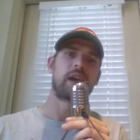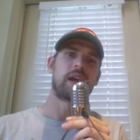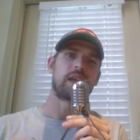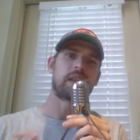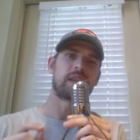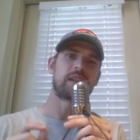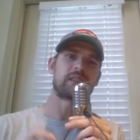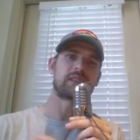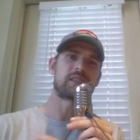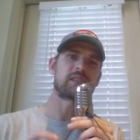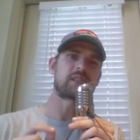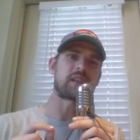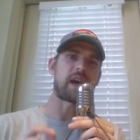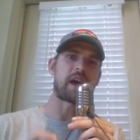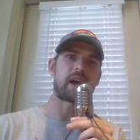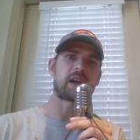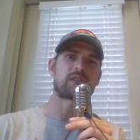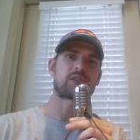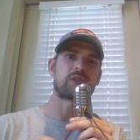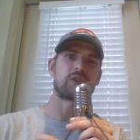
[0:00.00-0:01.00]
This is
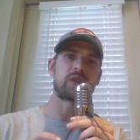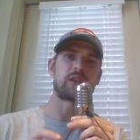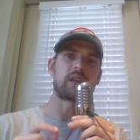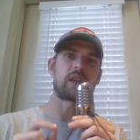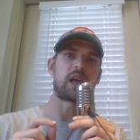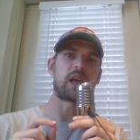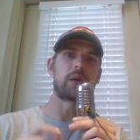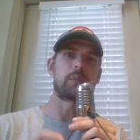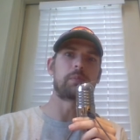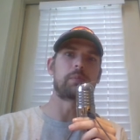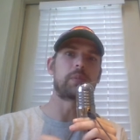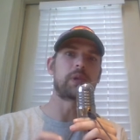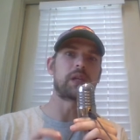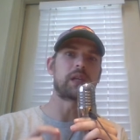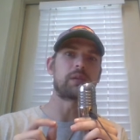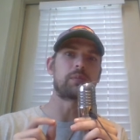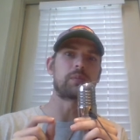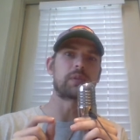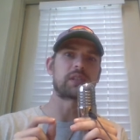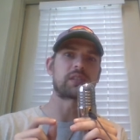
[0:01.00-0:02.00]
actually a
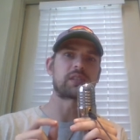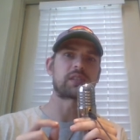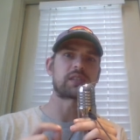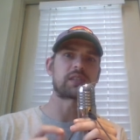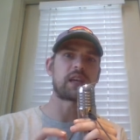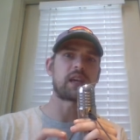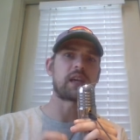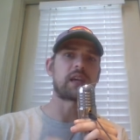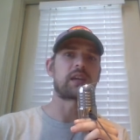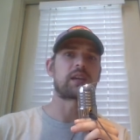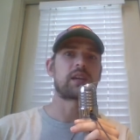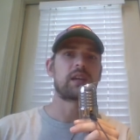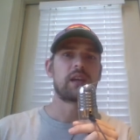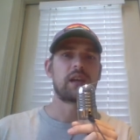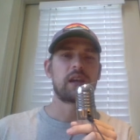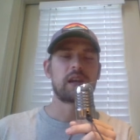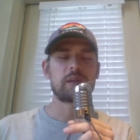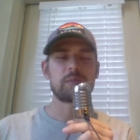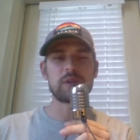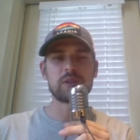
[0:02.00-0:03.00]
big mistake.
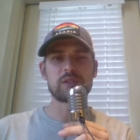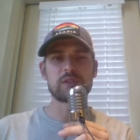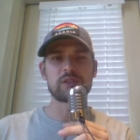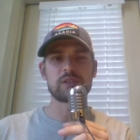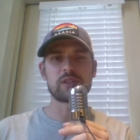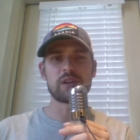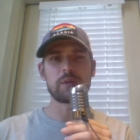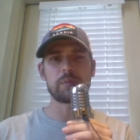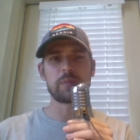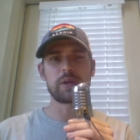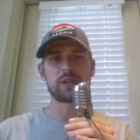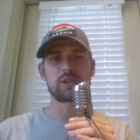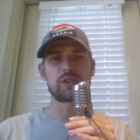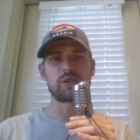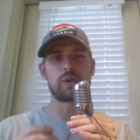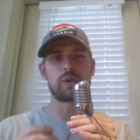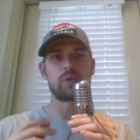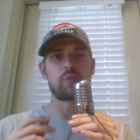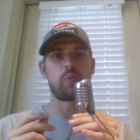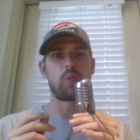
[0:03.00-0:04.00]
I'm going to start by
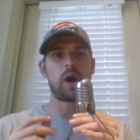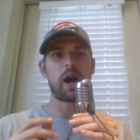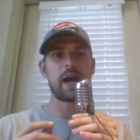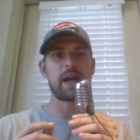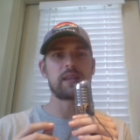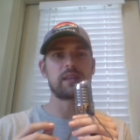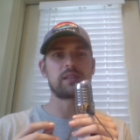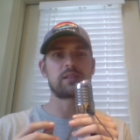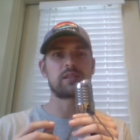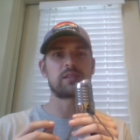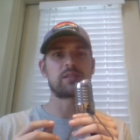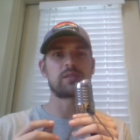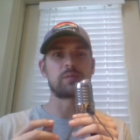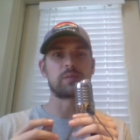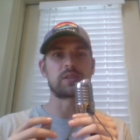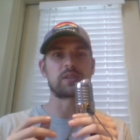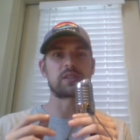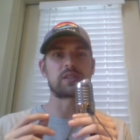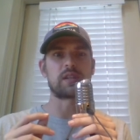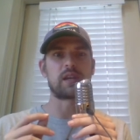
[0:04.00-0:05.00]
showing why this is a
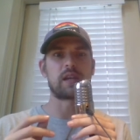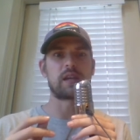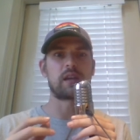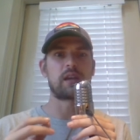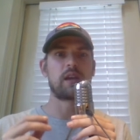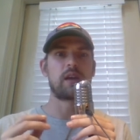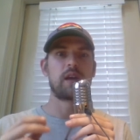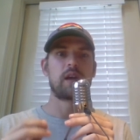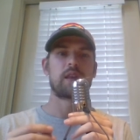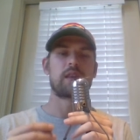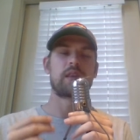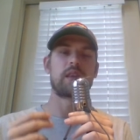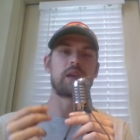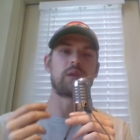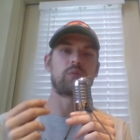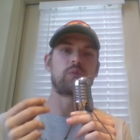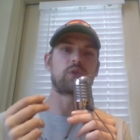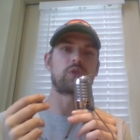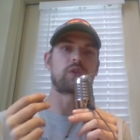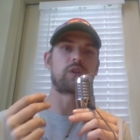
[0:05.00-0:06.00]
mistake,
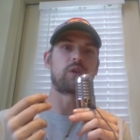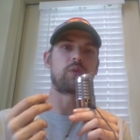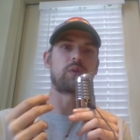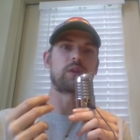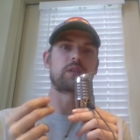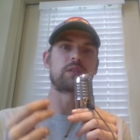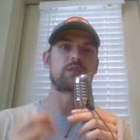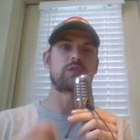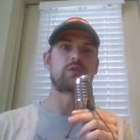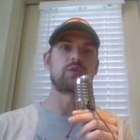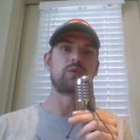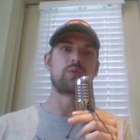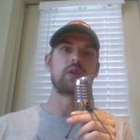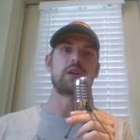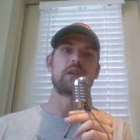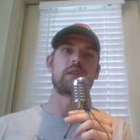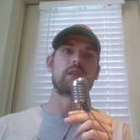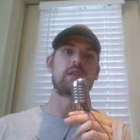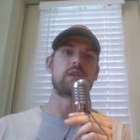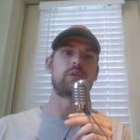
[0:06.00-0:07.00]
then we'll go into
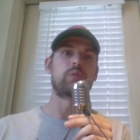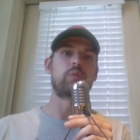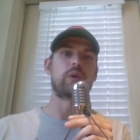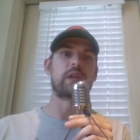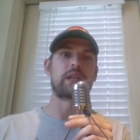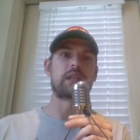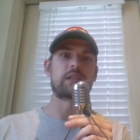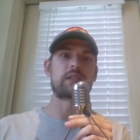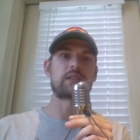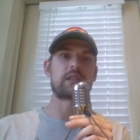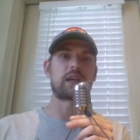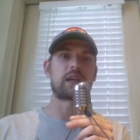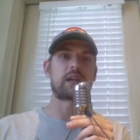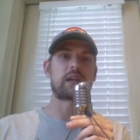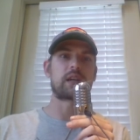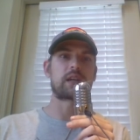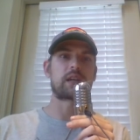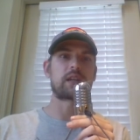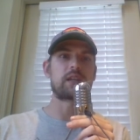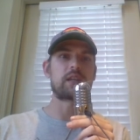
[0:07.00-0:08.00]
the winning
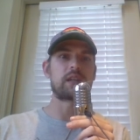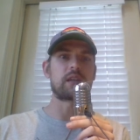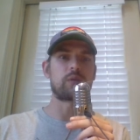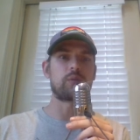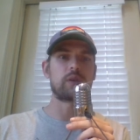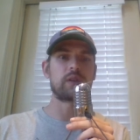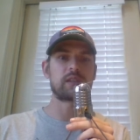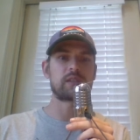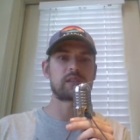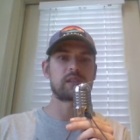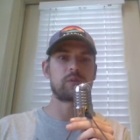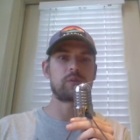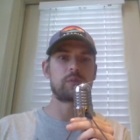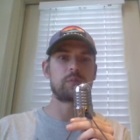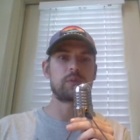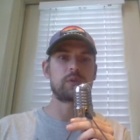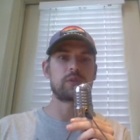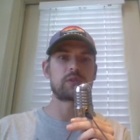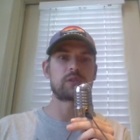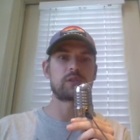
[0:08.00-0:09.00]
technique. Well, let's say we
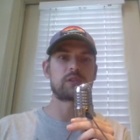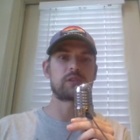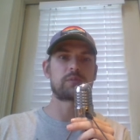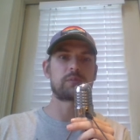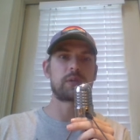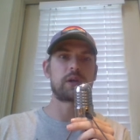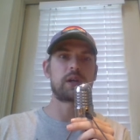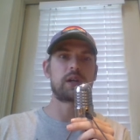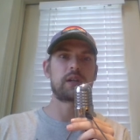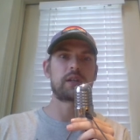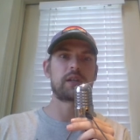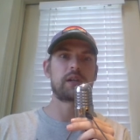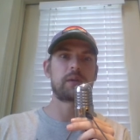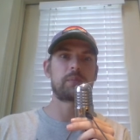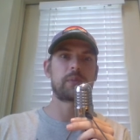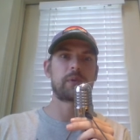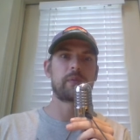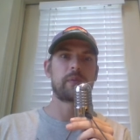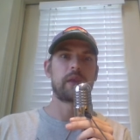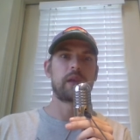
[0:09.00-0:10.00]
push this pawn
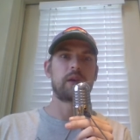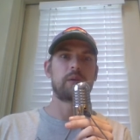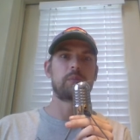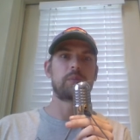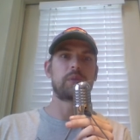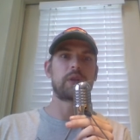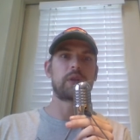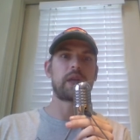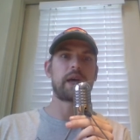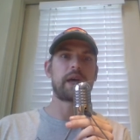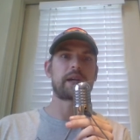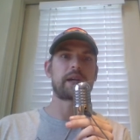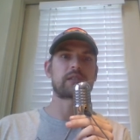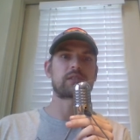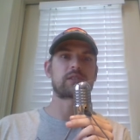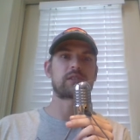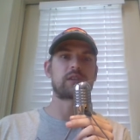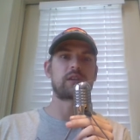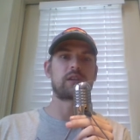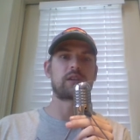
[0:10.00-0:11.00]
up, black's going
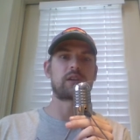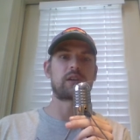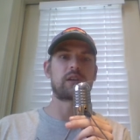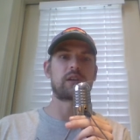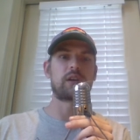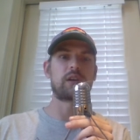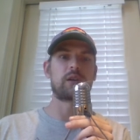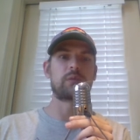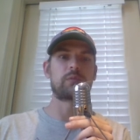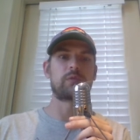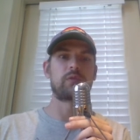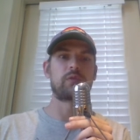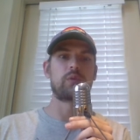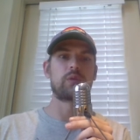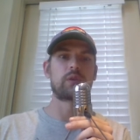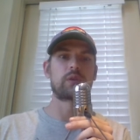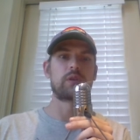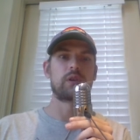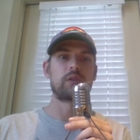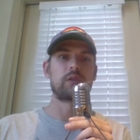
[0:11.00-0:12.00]
to come forward.
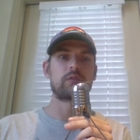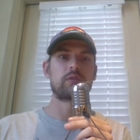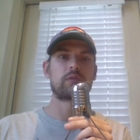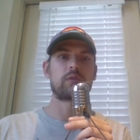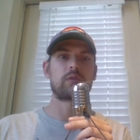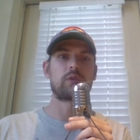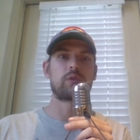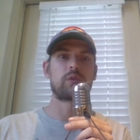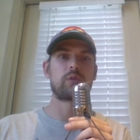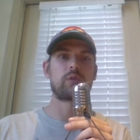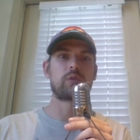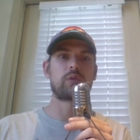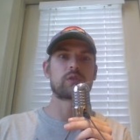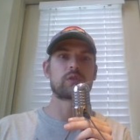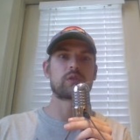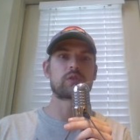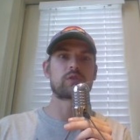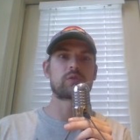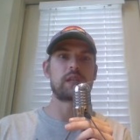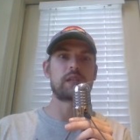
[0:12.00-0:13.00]
Of course, we need to
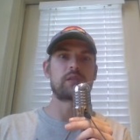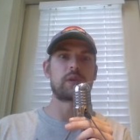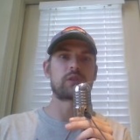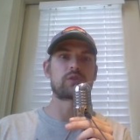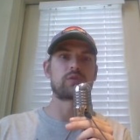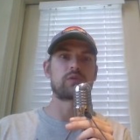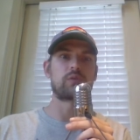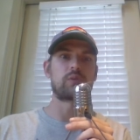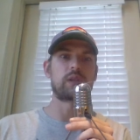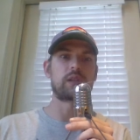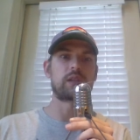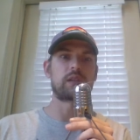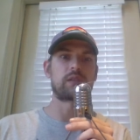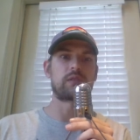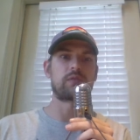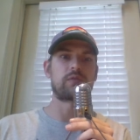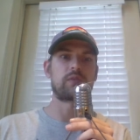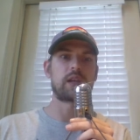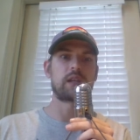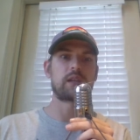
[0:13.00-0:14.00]
make sure that we can
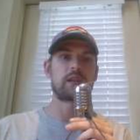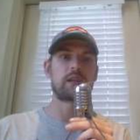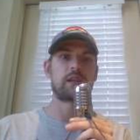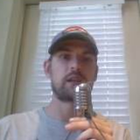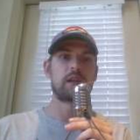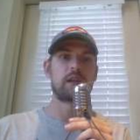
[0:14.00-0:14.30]
defend it,